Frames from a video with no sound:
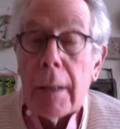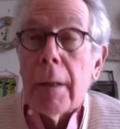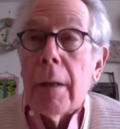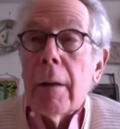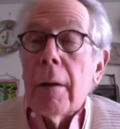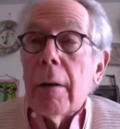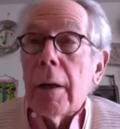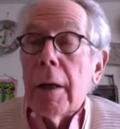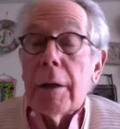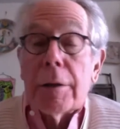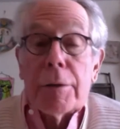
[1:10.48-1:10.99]

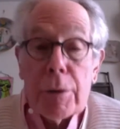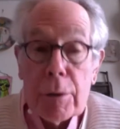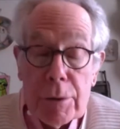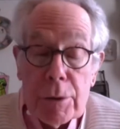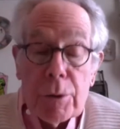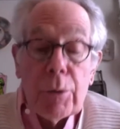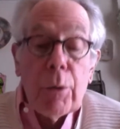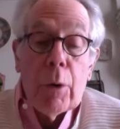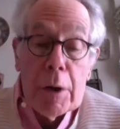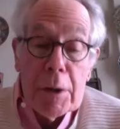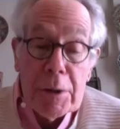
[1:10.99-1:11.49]
It's
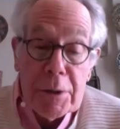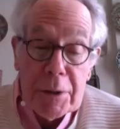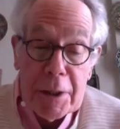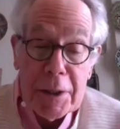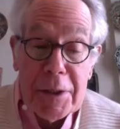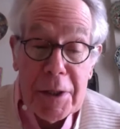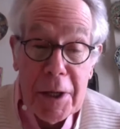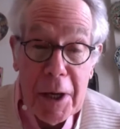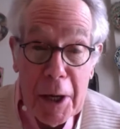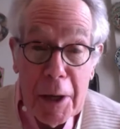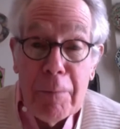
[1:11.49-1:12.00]
short, as I
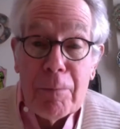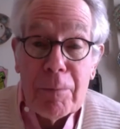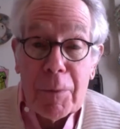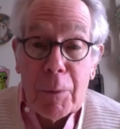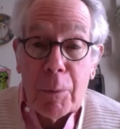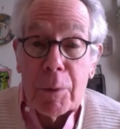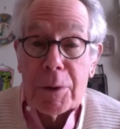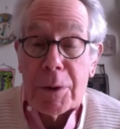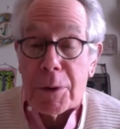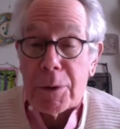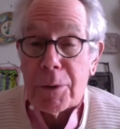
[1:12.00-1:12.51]
said,
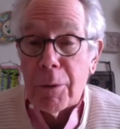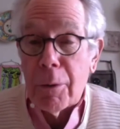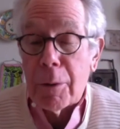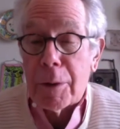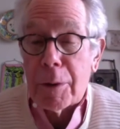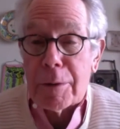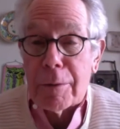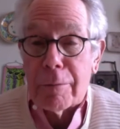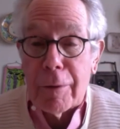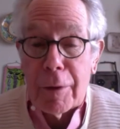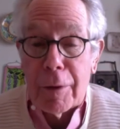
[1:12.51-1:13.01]
which is always a
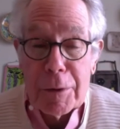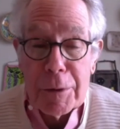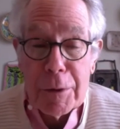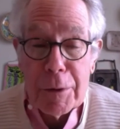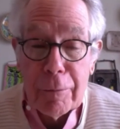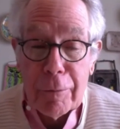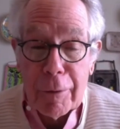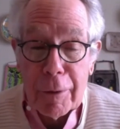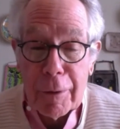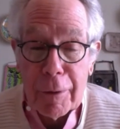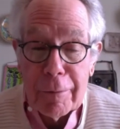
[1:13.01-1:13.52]
virtue
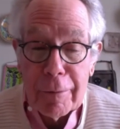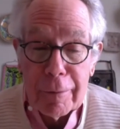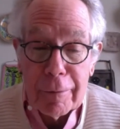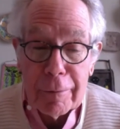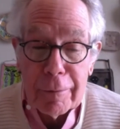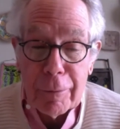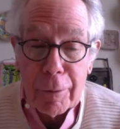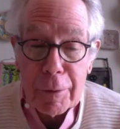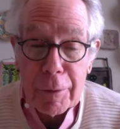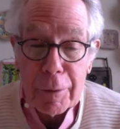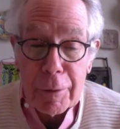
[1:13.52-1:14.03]
for
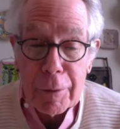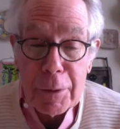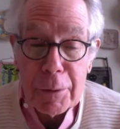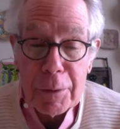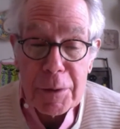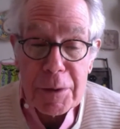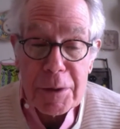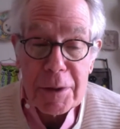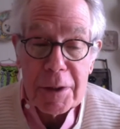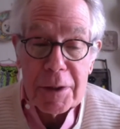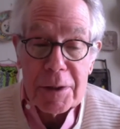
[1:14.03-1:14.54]

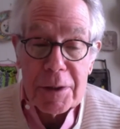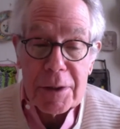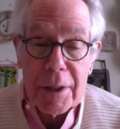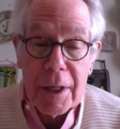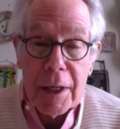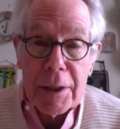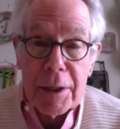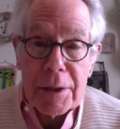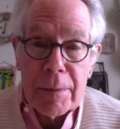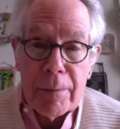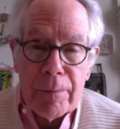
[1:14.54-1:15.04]
students these
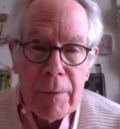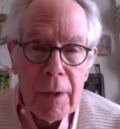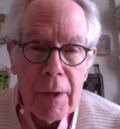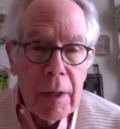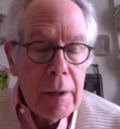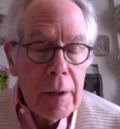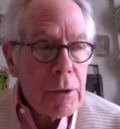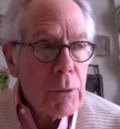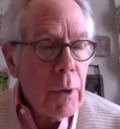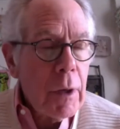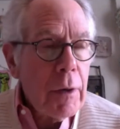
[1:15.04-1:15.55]
days.
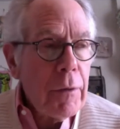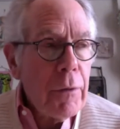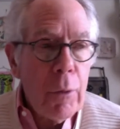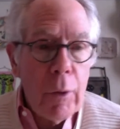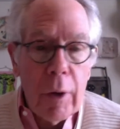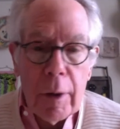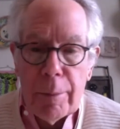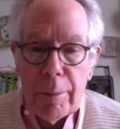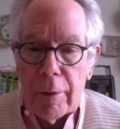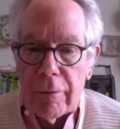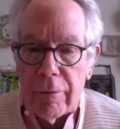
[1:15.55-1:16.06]
It's quite
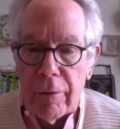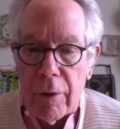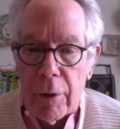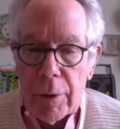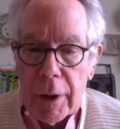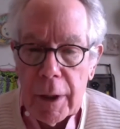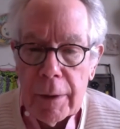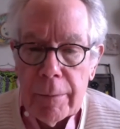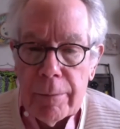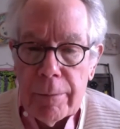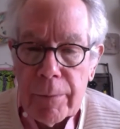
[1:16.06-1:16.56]

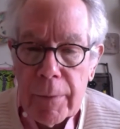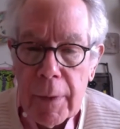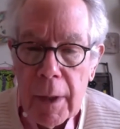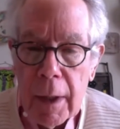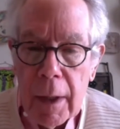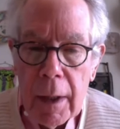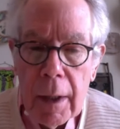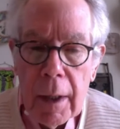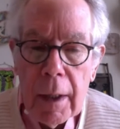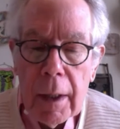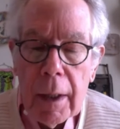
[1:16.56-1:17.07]
thought-provoking,
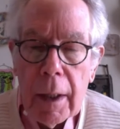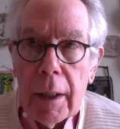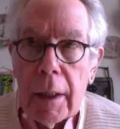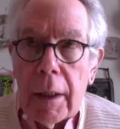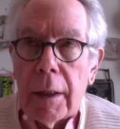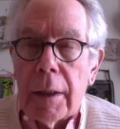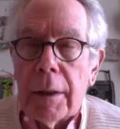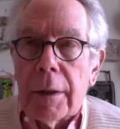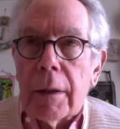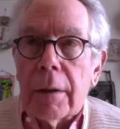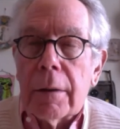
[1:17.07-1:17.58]

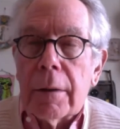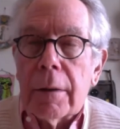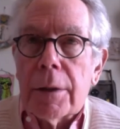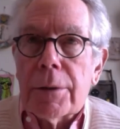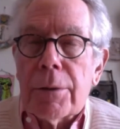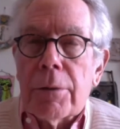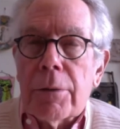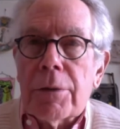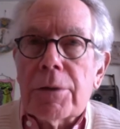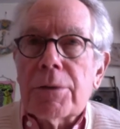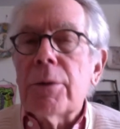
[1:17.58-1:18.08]
and it's
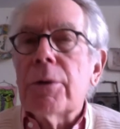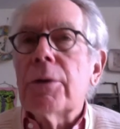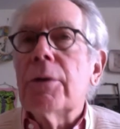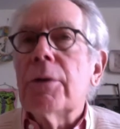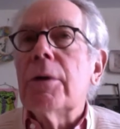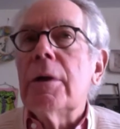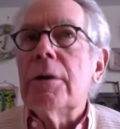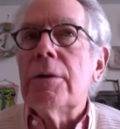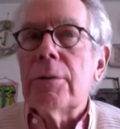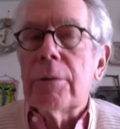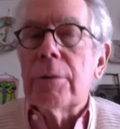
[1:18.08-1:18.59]
also a
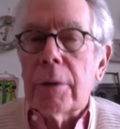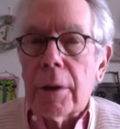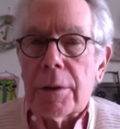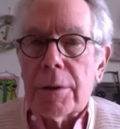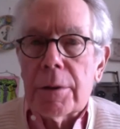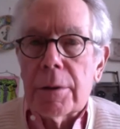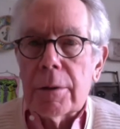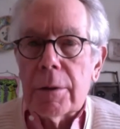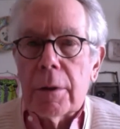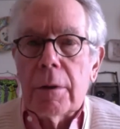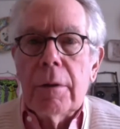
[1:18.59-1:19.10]
good
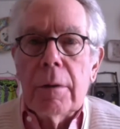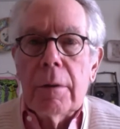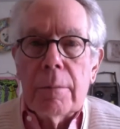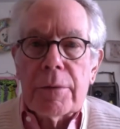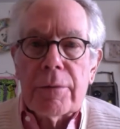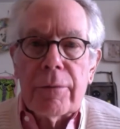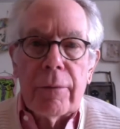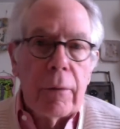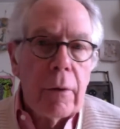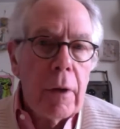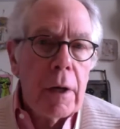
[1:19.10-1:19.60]
introduction to Hume's
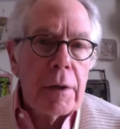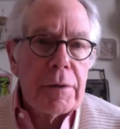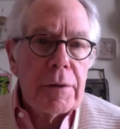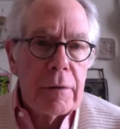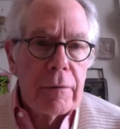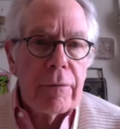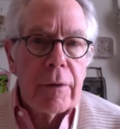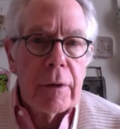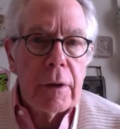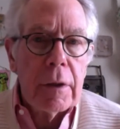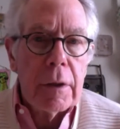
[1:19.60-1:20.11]

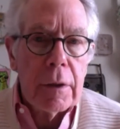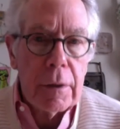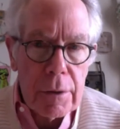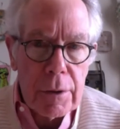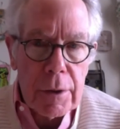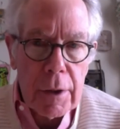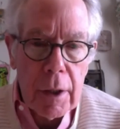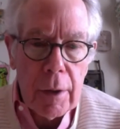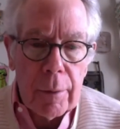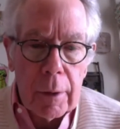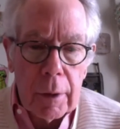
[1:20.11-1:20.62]
philosophy in
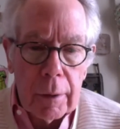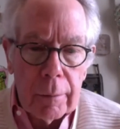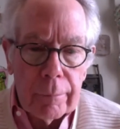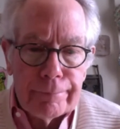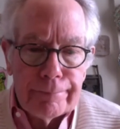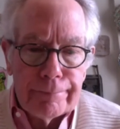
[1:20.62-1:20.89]
general.